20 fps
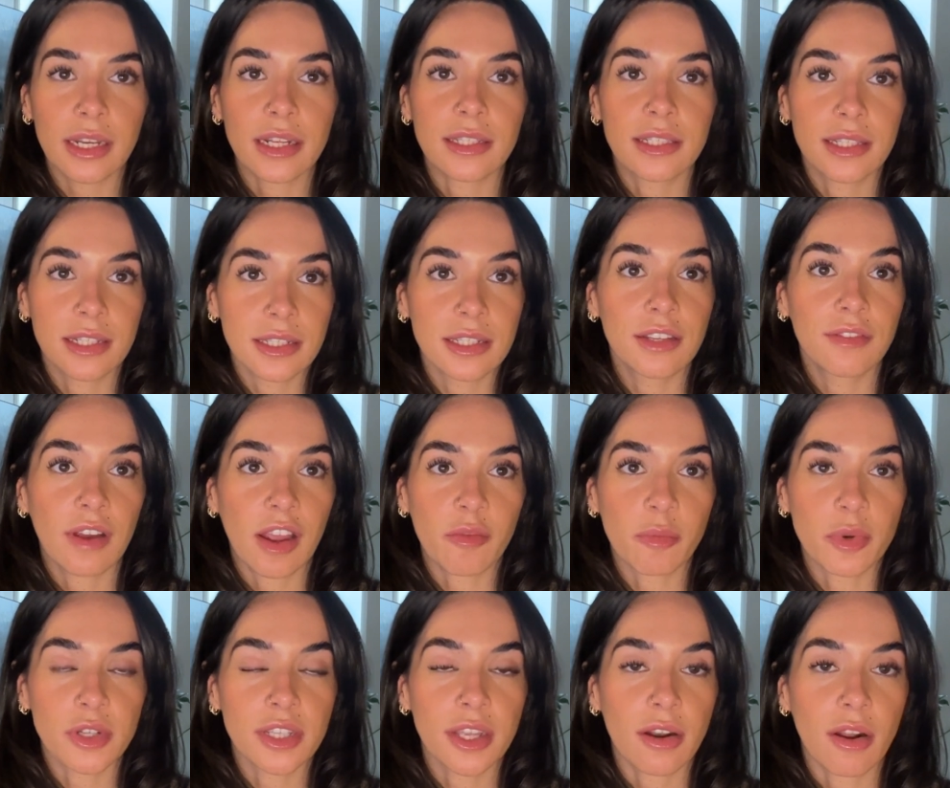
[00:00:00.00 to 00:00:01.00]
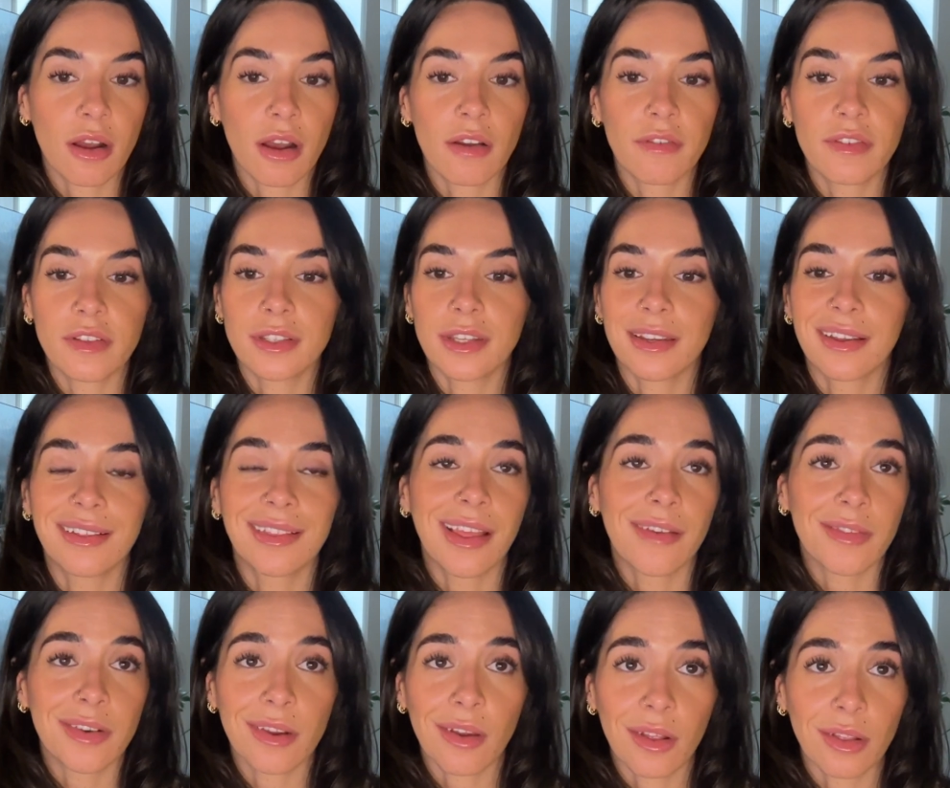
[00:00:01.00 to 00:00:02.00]
It's 65% off. It's like
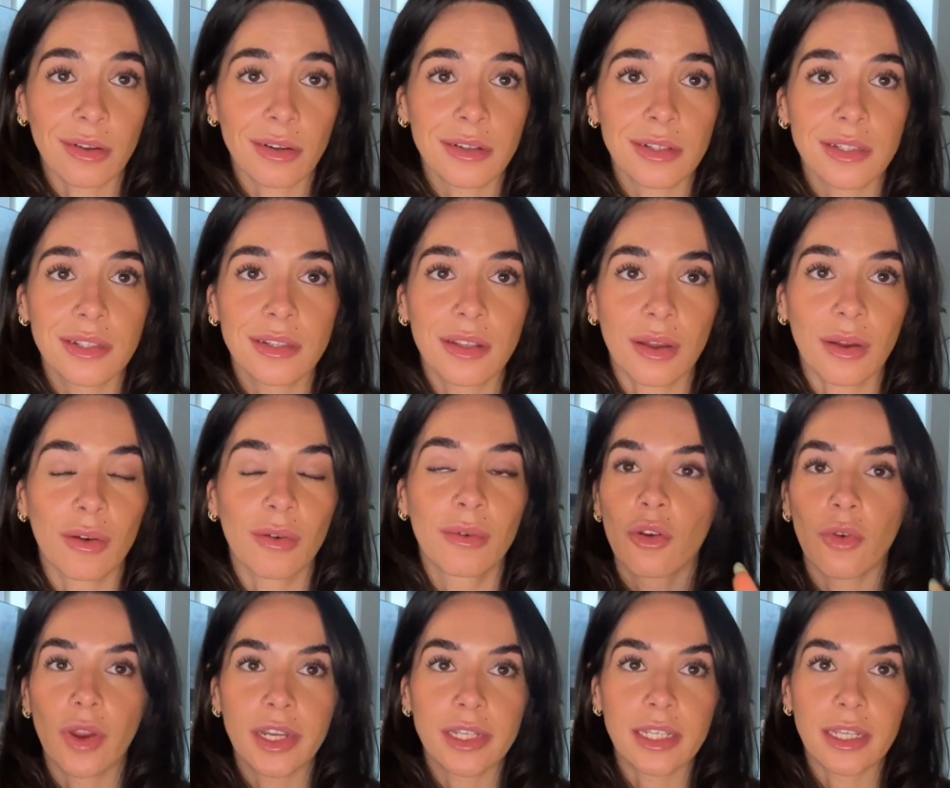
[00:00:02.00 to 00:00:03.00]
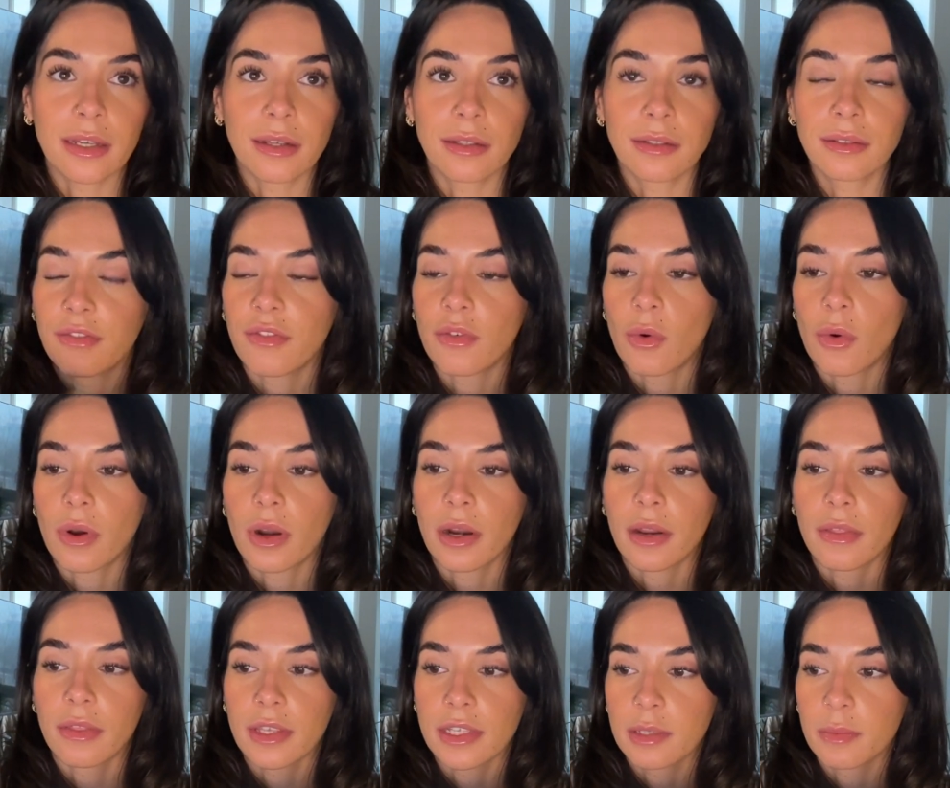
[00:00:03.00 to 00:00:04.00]
$11, so great deal for
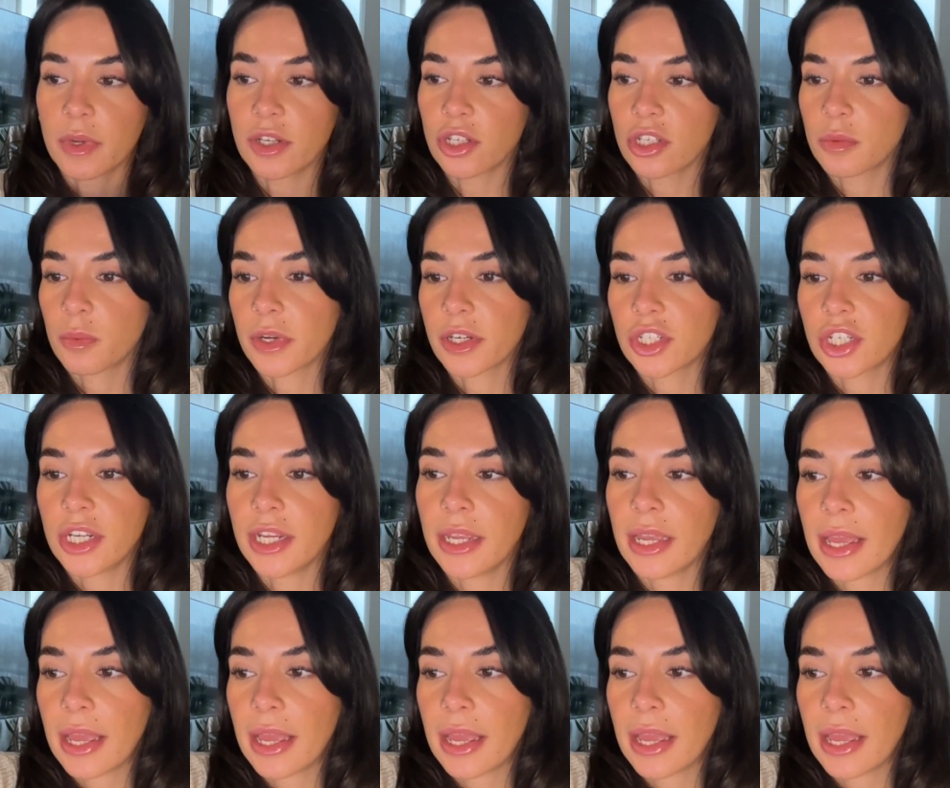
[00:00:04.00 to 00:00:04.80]
this budget spreadsheet.